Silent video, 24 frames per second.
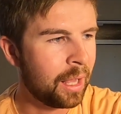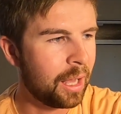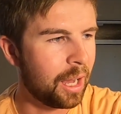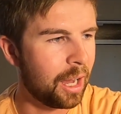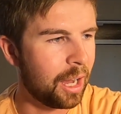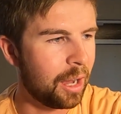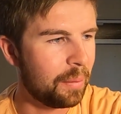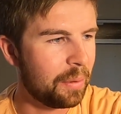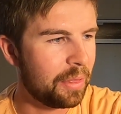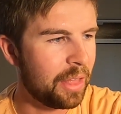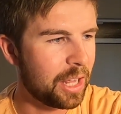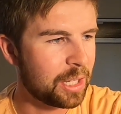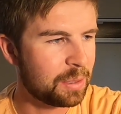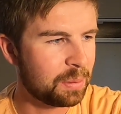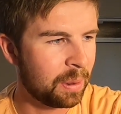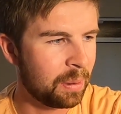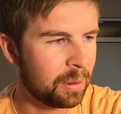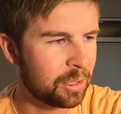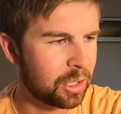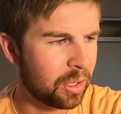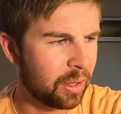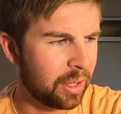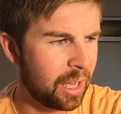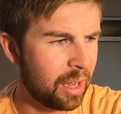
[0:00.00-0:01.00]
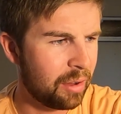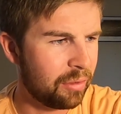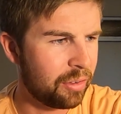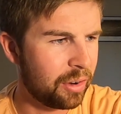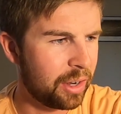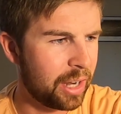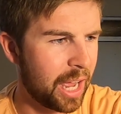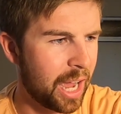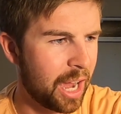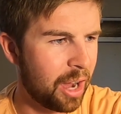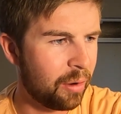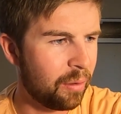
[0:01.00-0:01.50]
Um, that's pretty much all I have
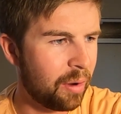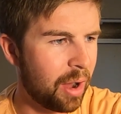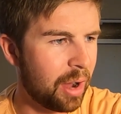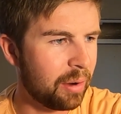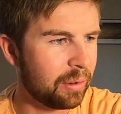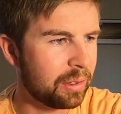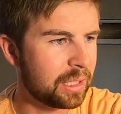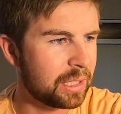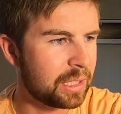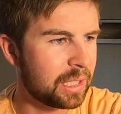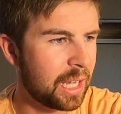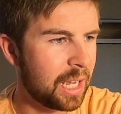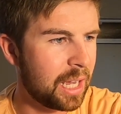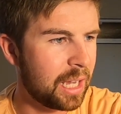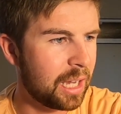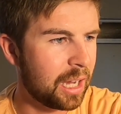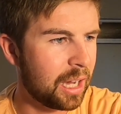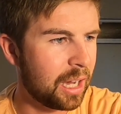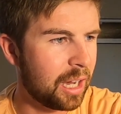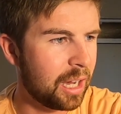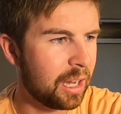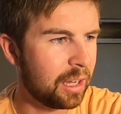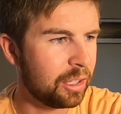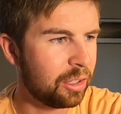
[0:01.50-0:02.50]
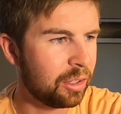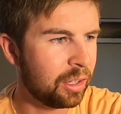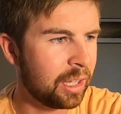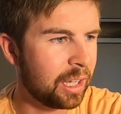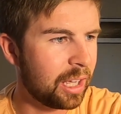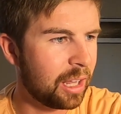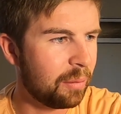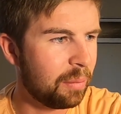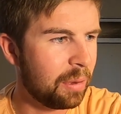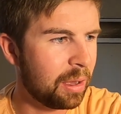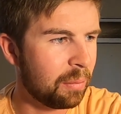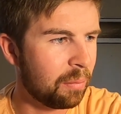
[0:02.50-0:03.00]
for now. I would say uh, you can
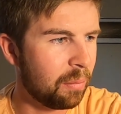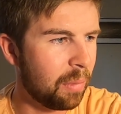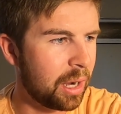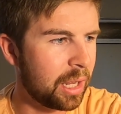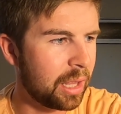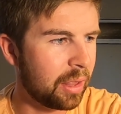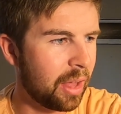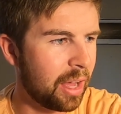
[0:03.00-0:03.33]
get a big money